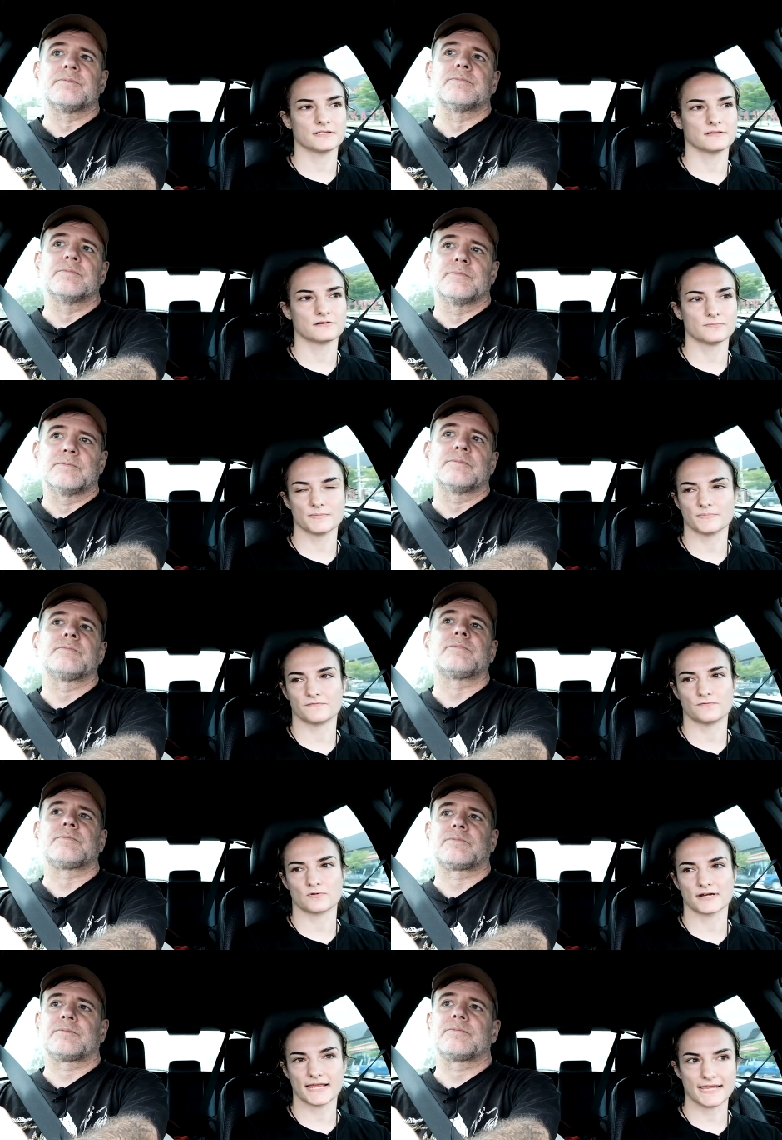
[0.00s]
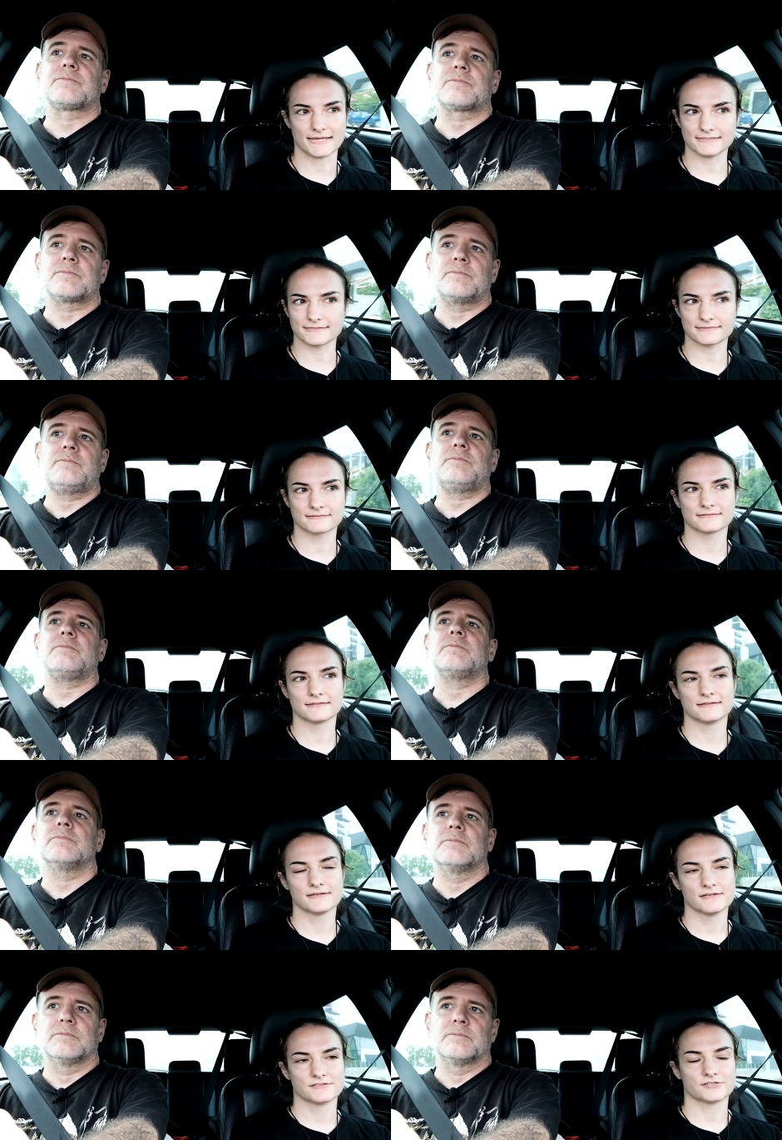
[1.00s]
Speaker 1: a little bit before eight.
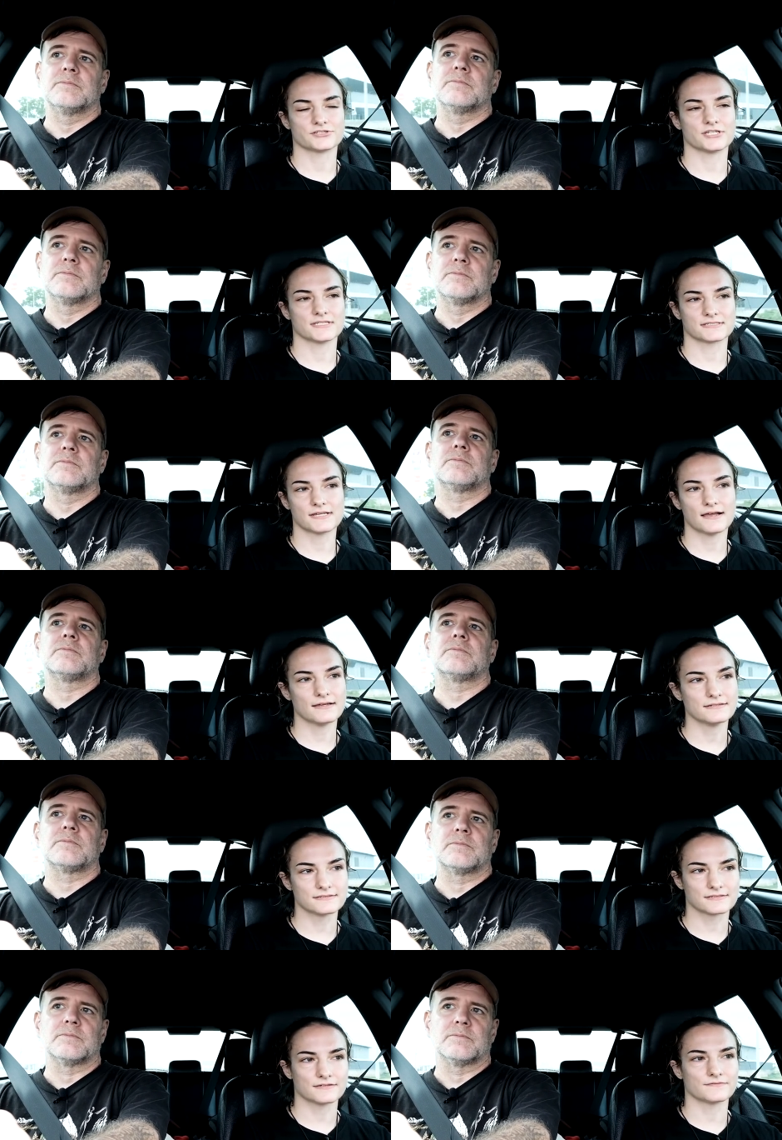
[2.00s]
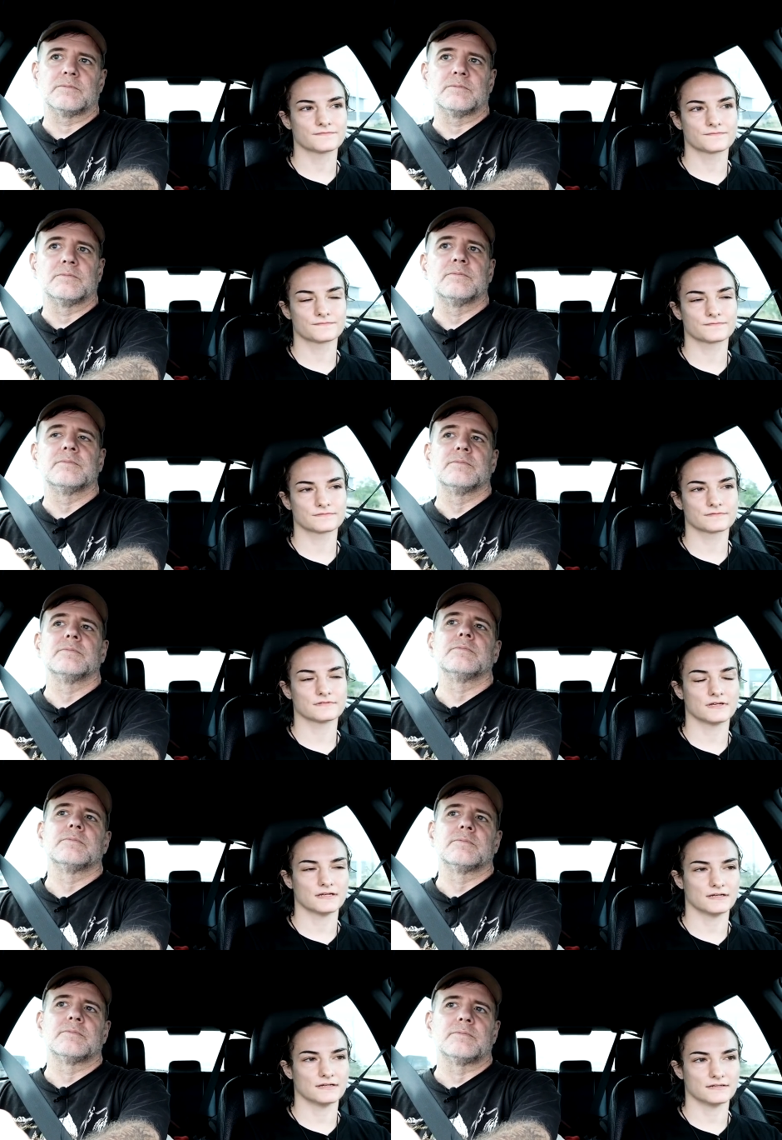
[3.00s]
So she has tons of
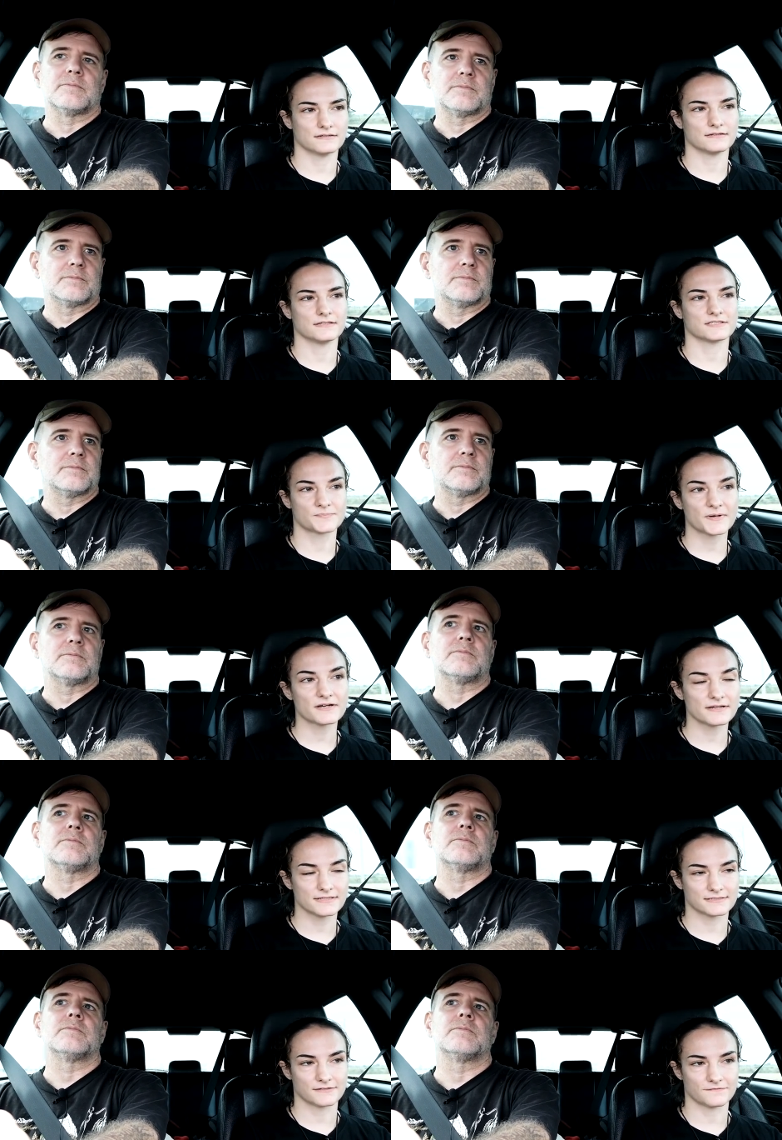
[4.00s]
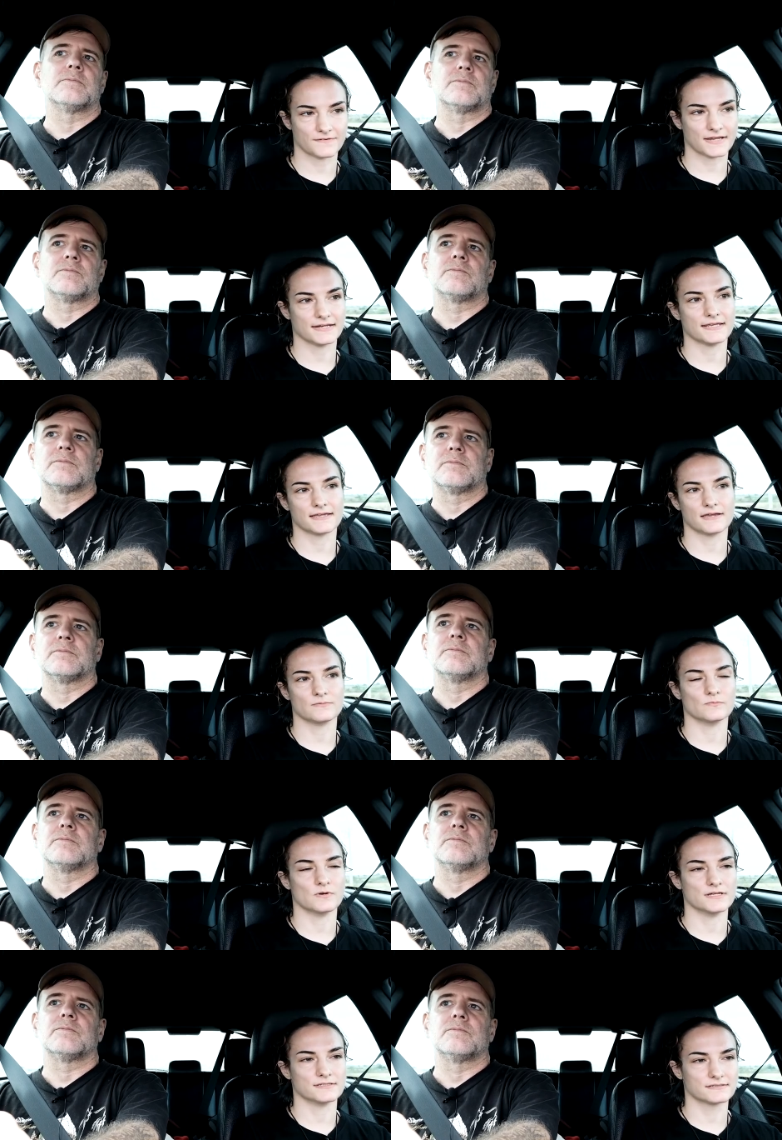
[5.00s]
uh, experience in fighting and
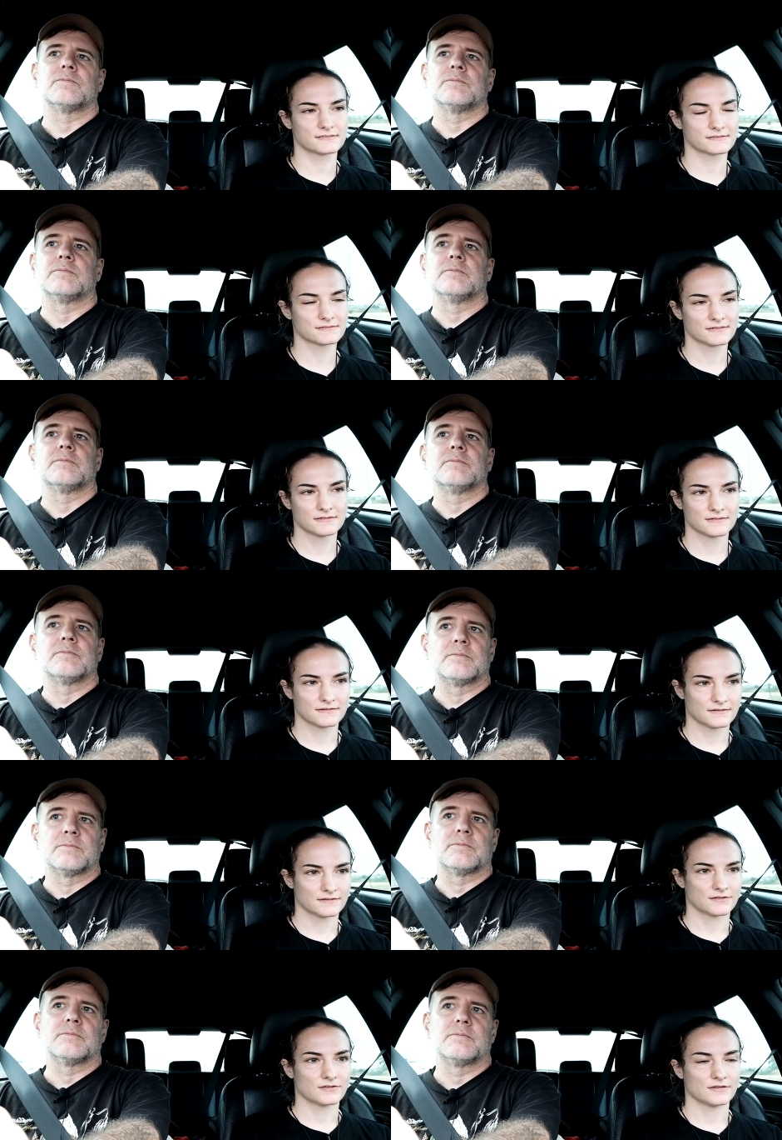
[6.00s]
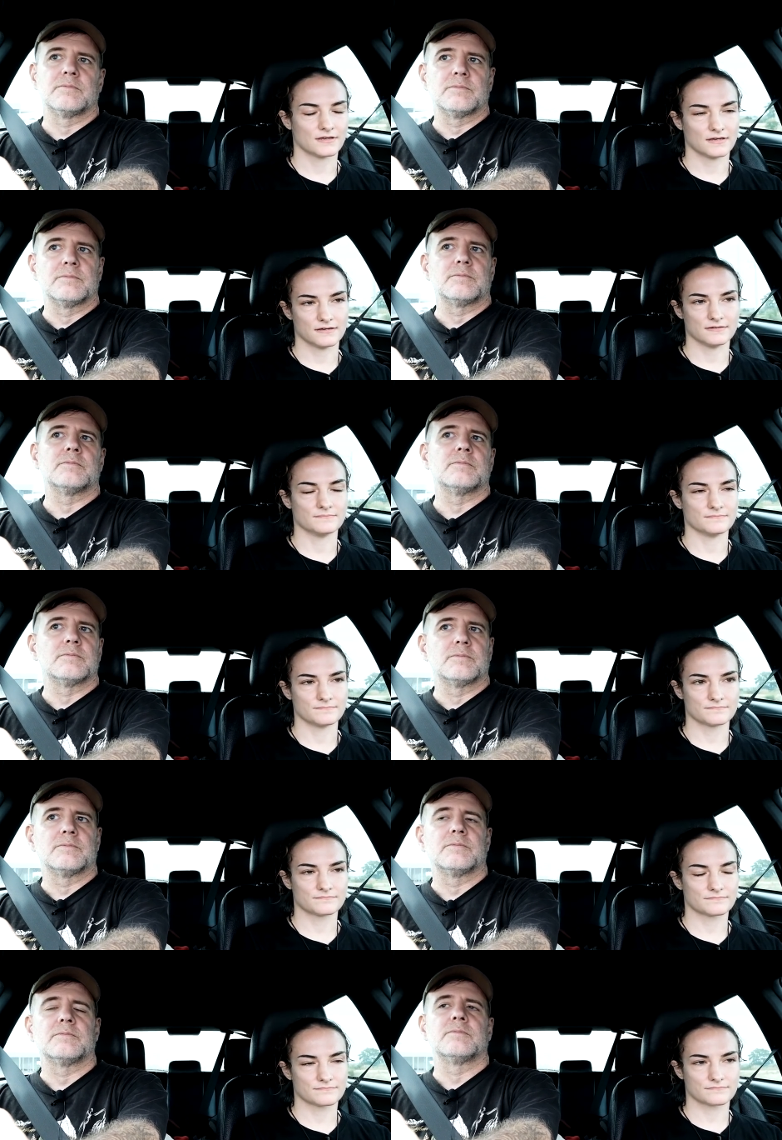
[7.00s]
was um,
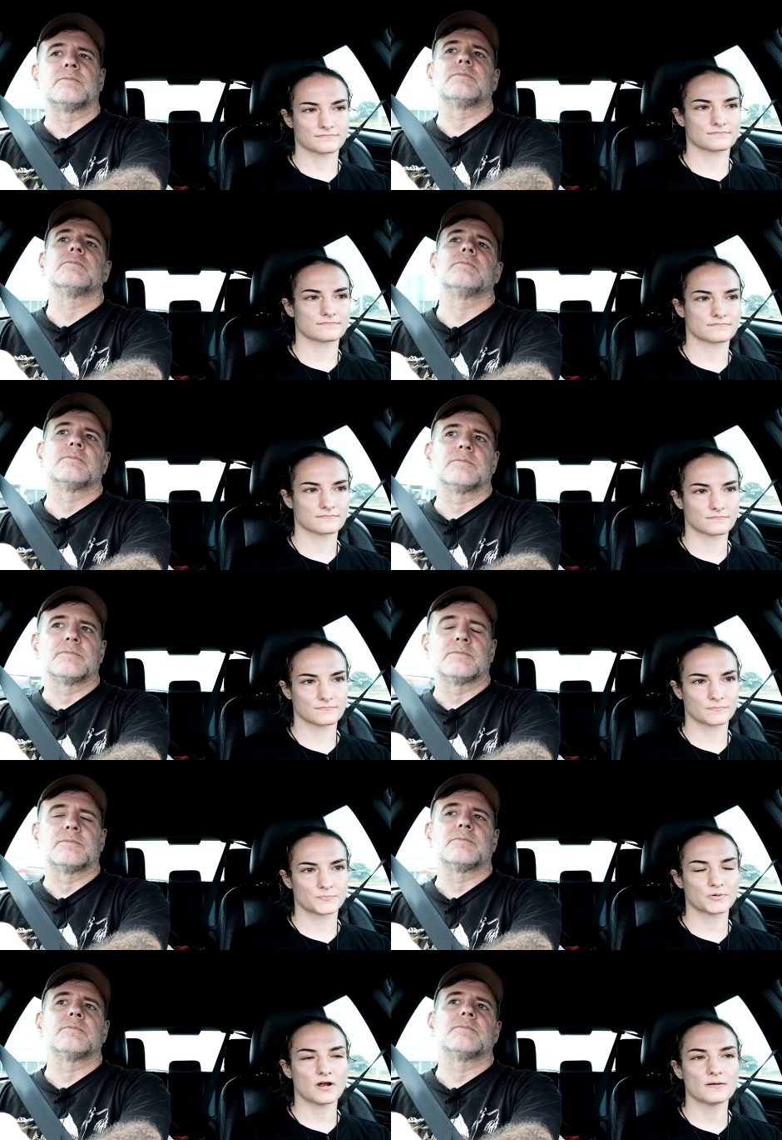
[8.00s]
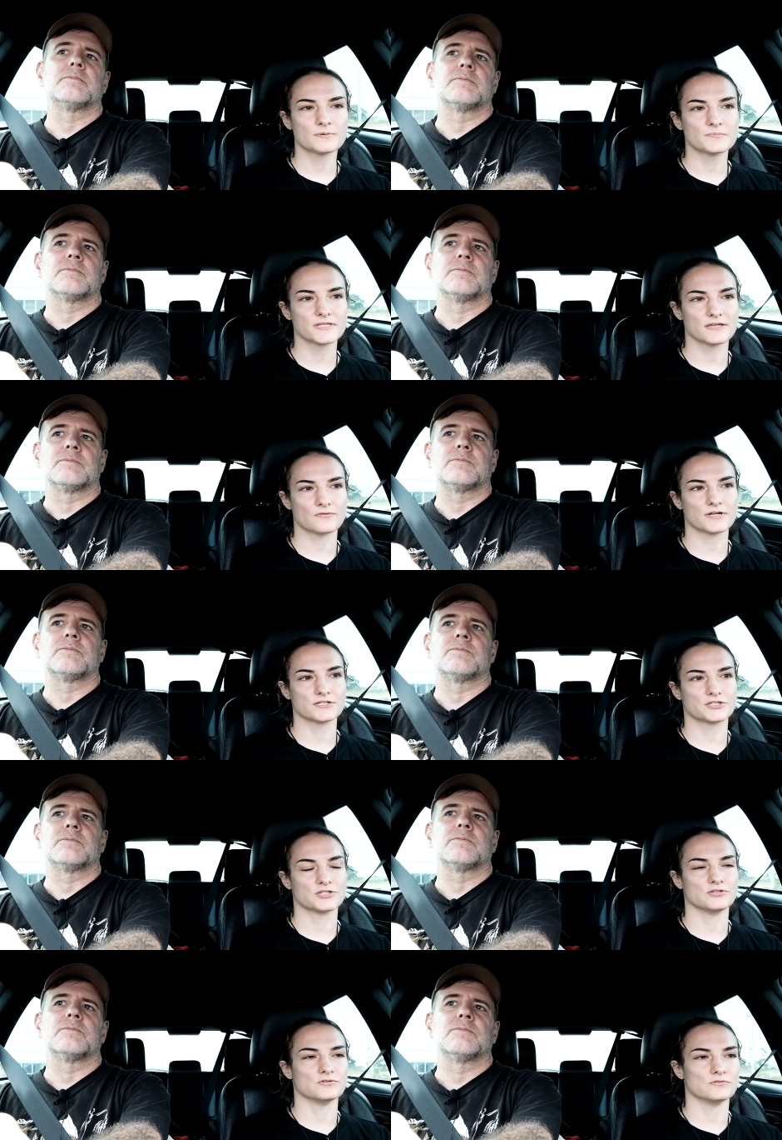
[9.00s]
probably going
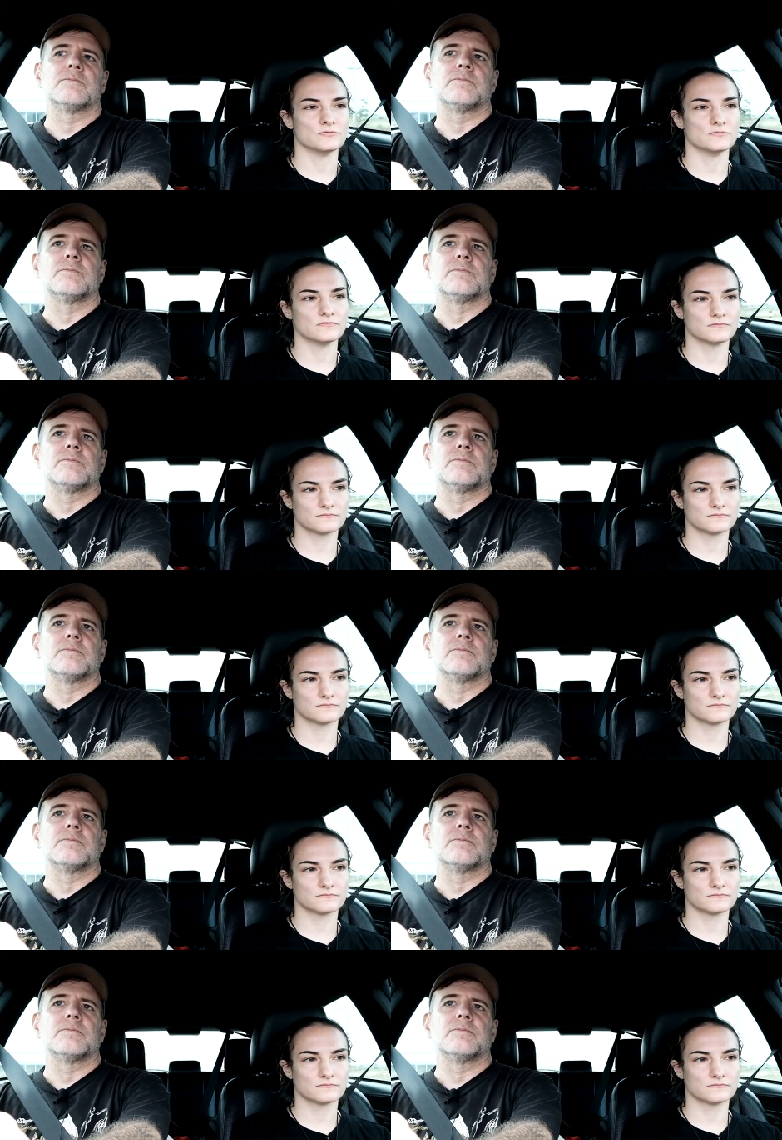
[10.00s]
to